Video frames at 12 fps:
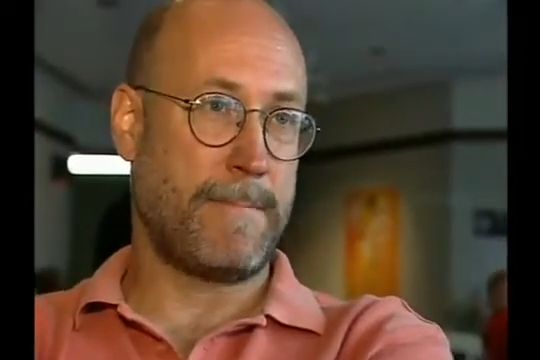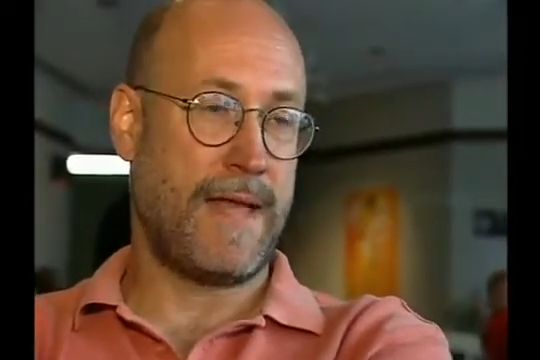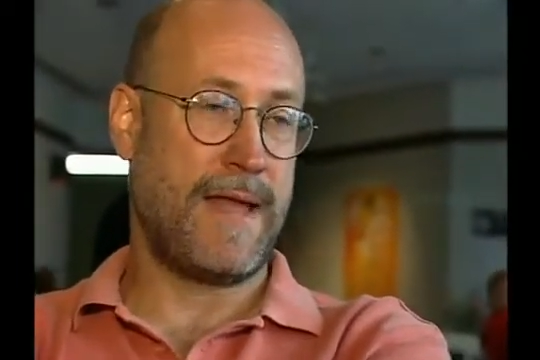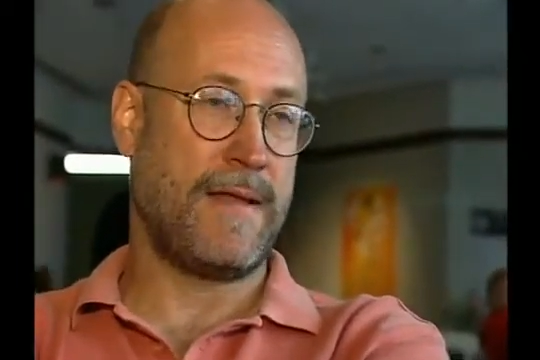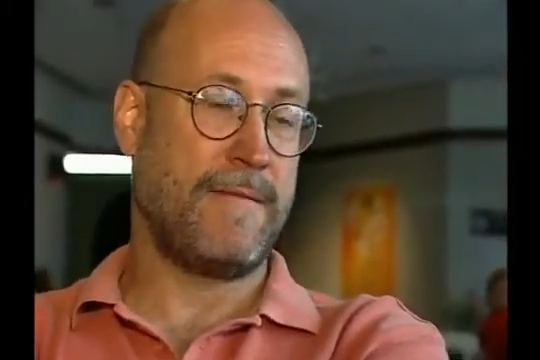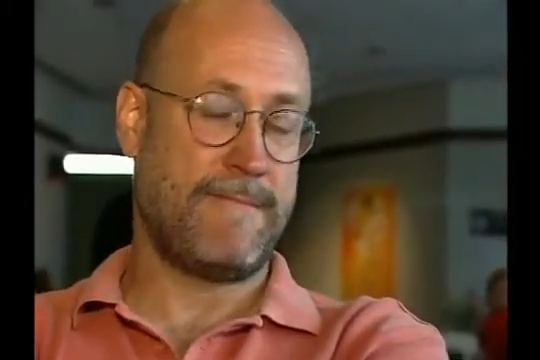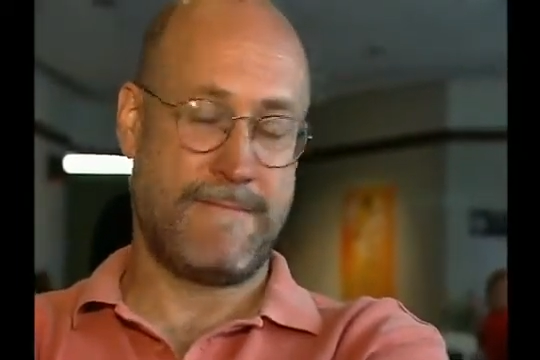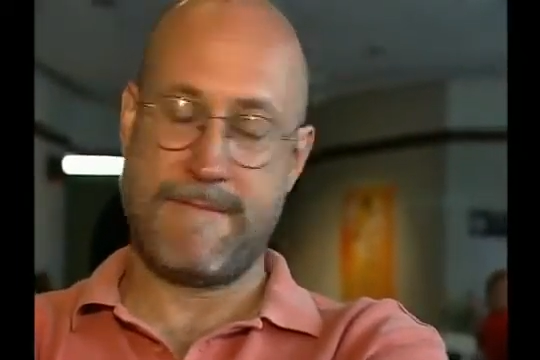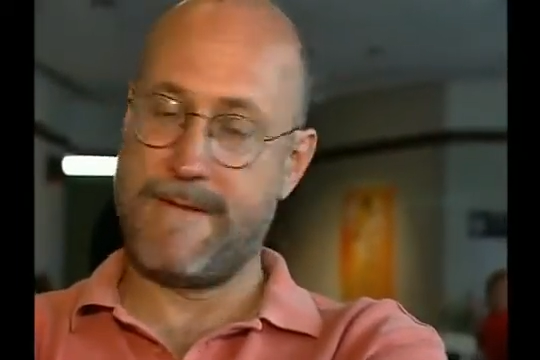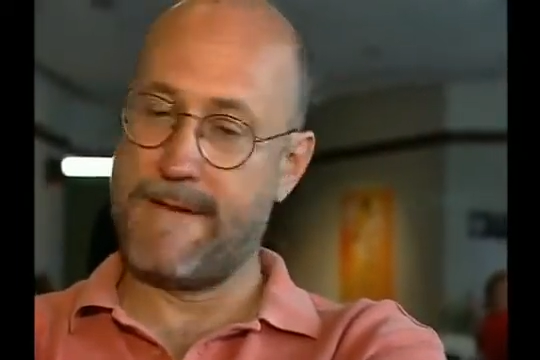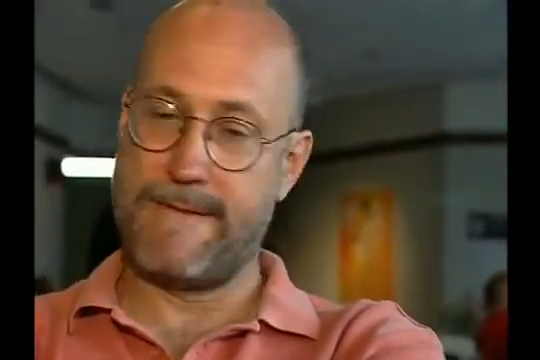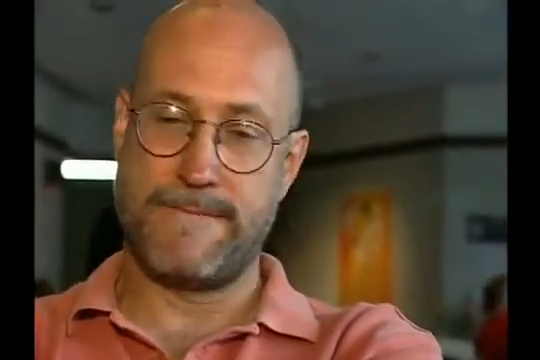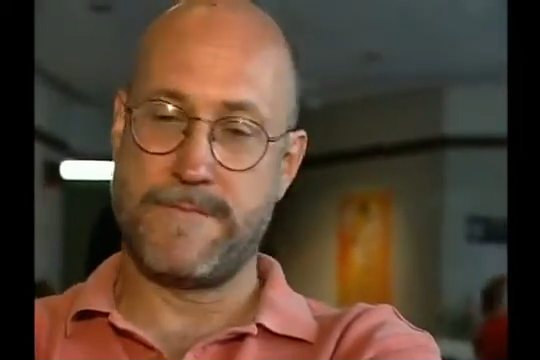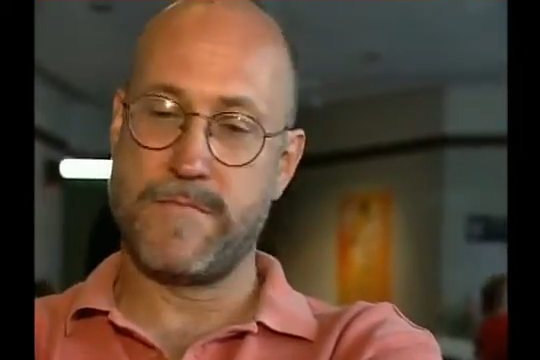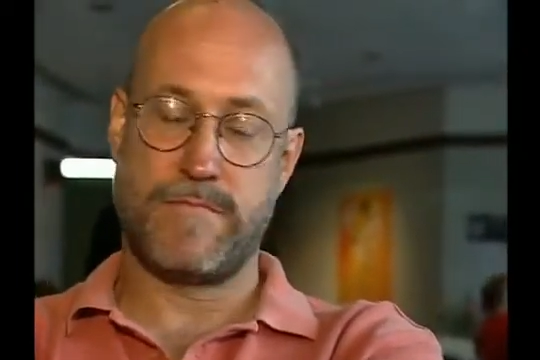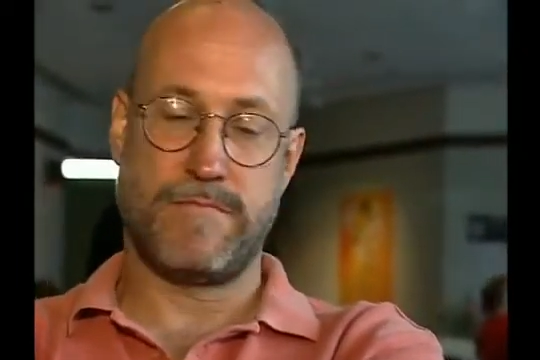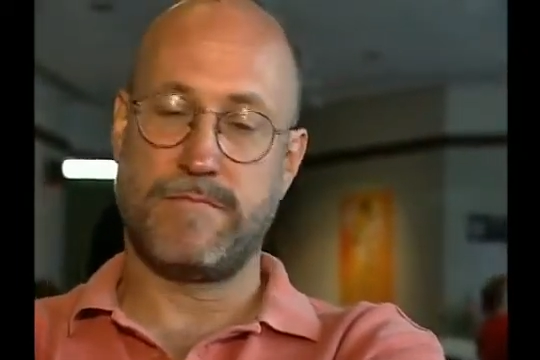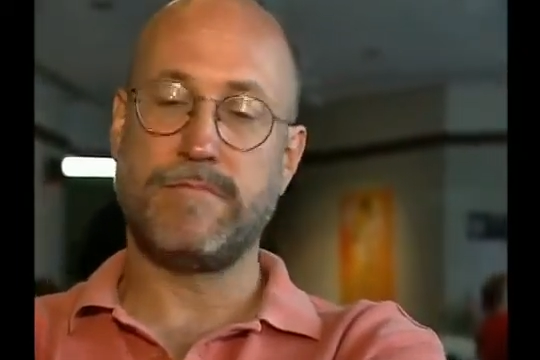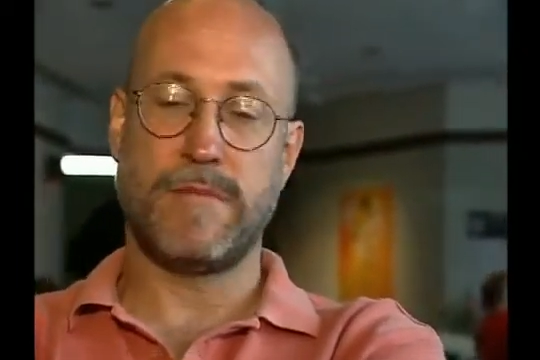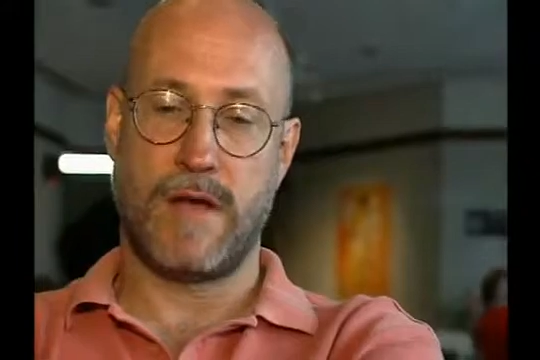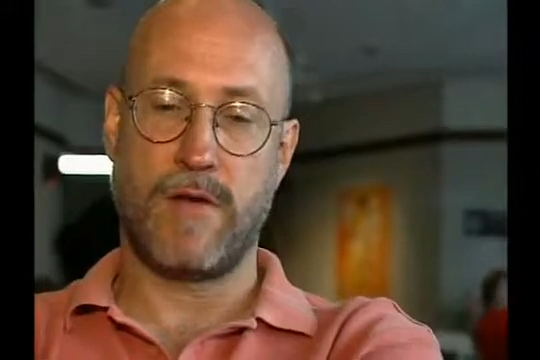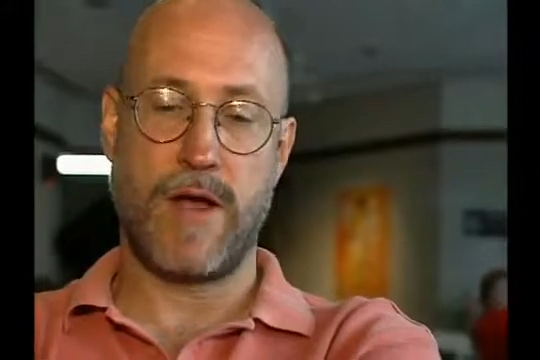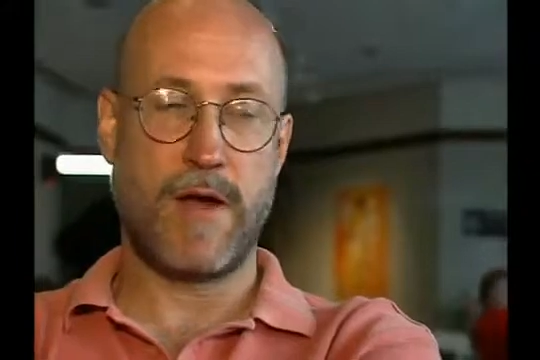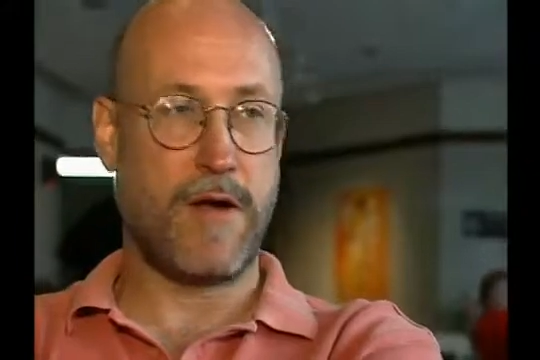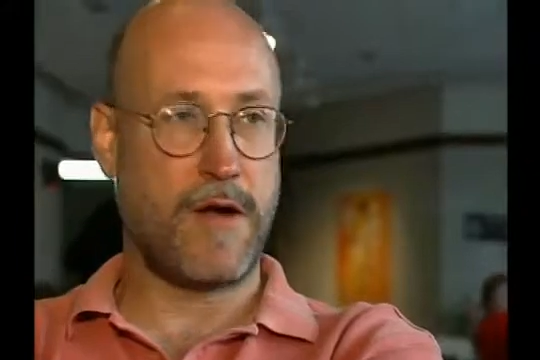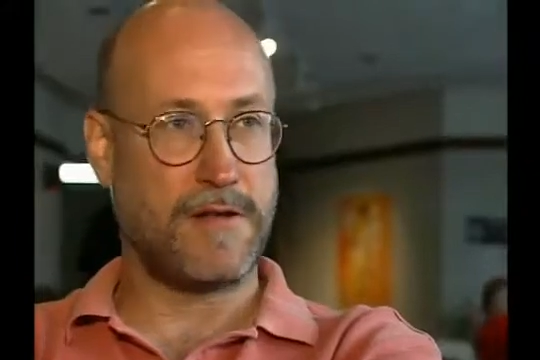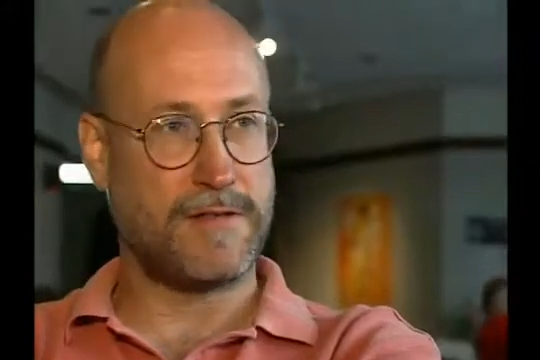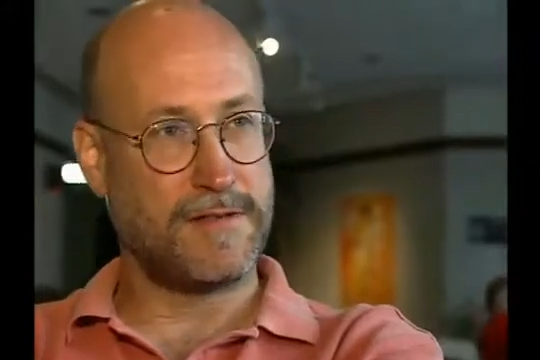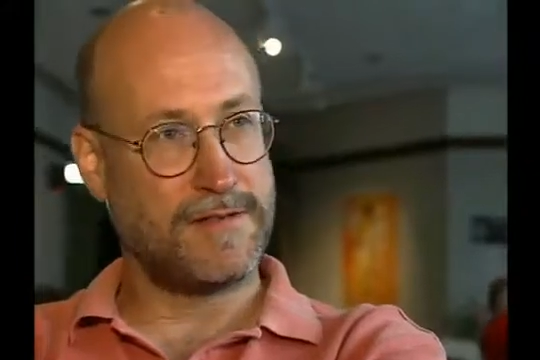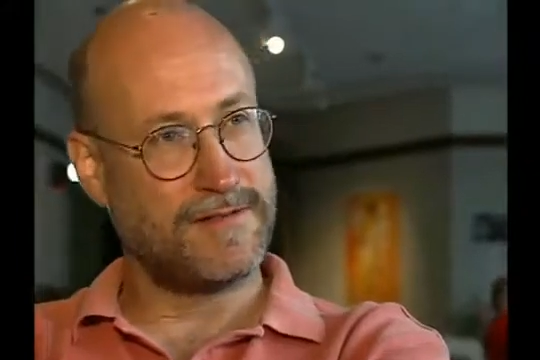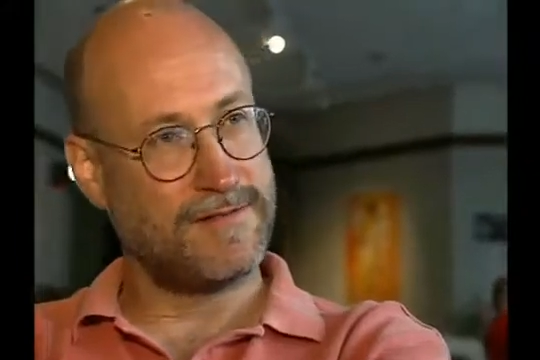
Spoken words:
and a great artist.